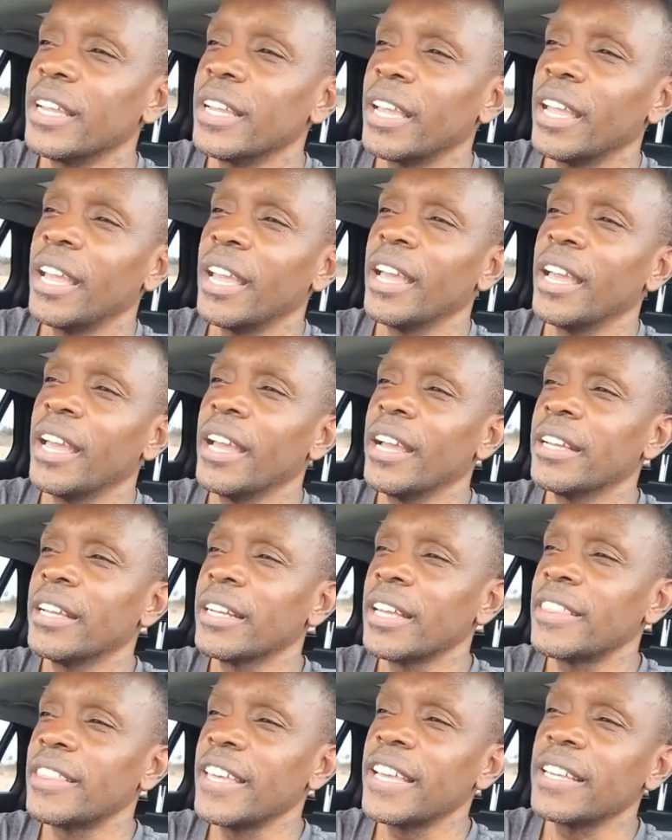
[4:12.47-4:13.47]
And
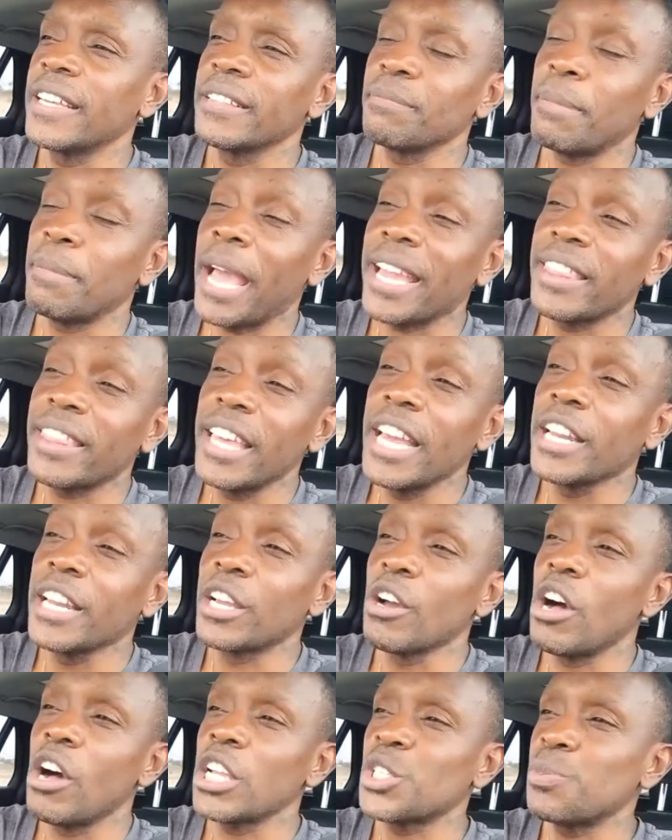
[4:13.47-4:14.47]
I think back then it
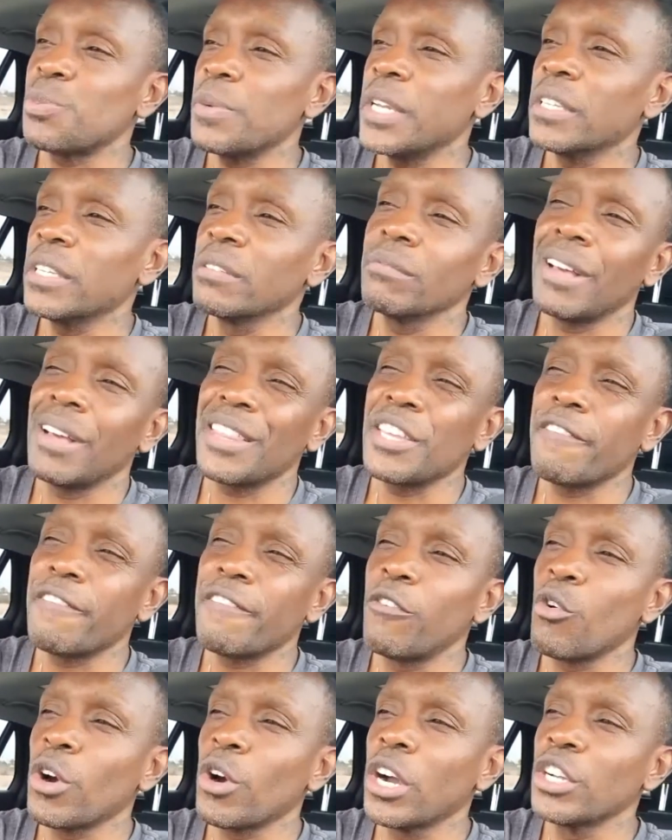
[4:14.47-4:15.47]
cost me, I think,
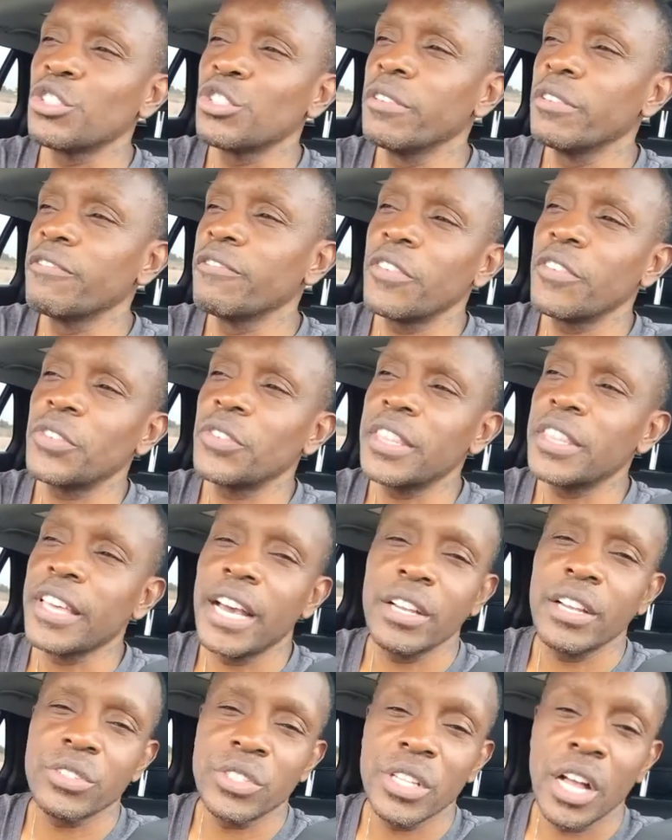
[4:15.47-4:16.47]
four hundred and fifty
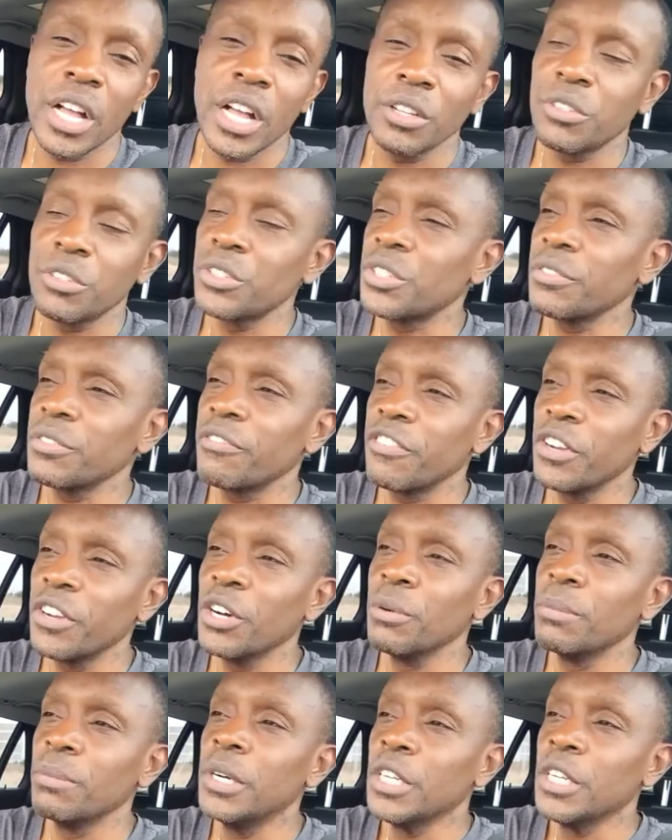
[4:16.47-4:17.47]
thousand dollars to
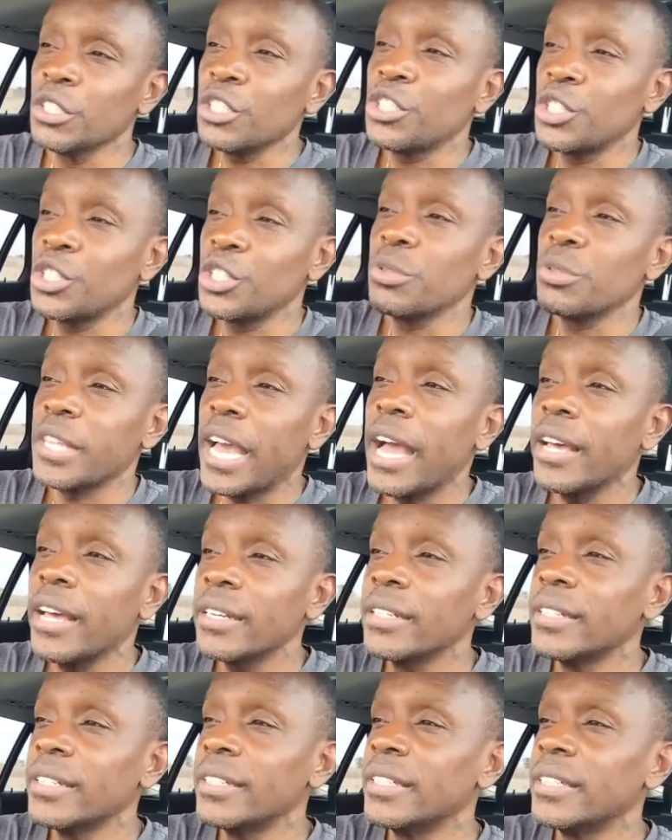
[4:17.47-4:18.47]
film to shoot that
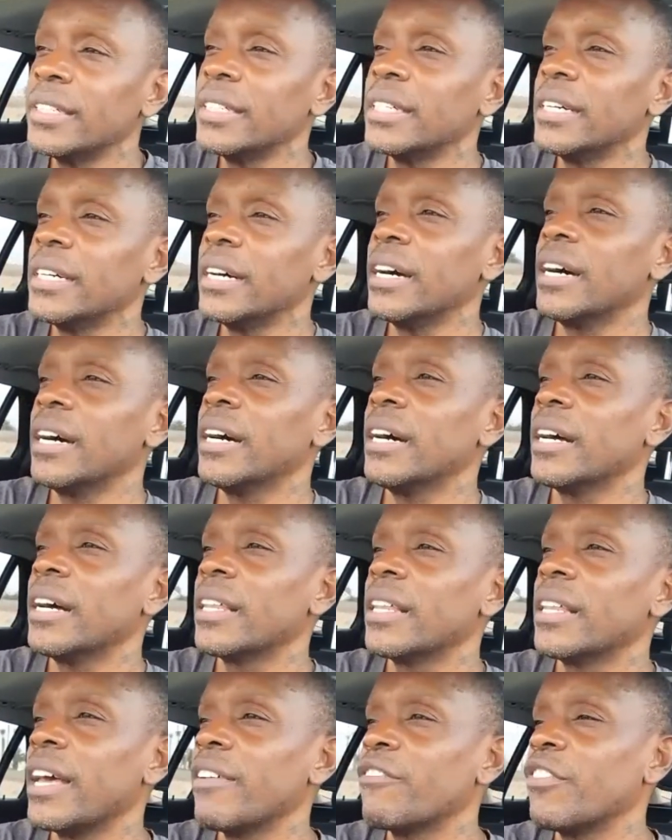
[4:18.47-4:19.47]
uh,
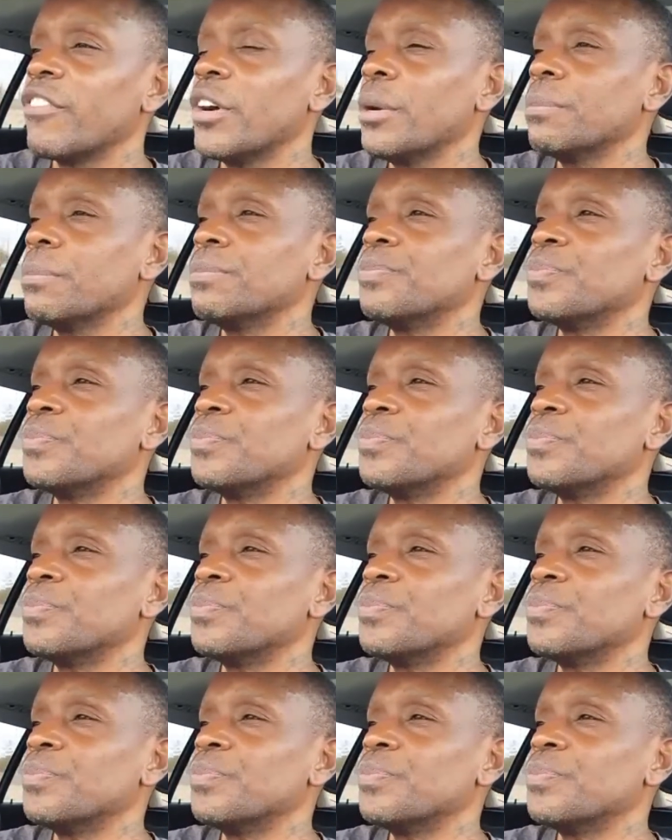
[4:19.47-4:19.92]
that phone.